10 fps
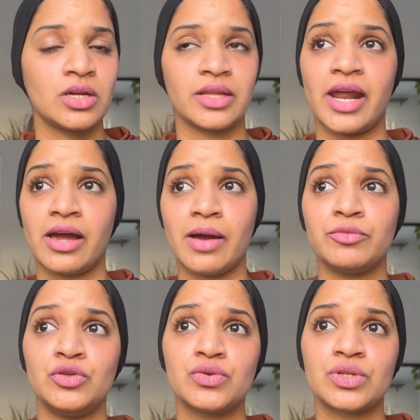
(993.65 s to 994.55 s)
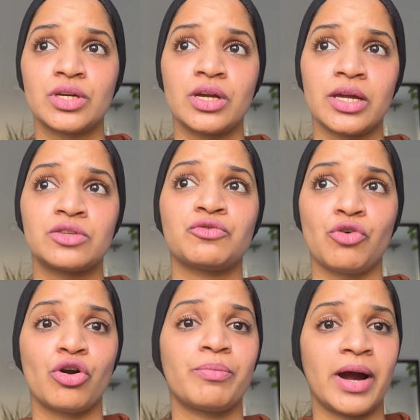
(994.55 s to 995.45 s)
that I am using it
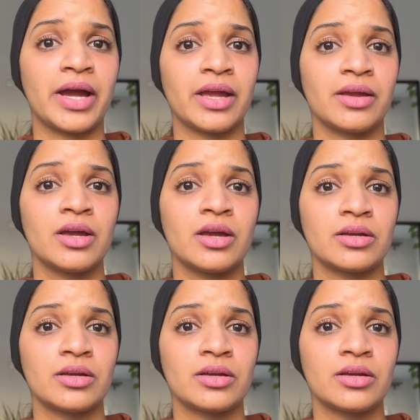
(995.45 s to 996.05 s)
for my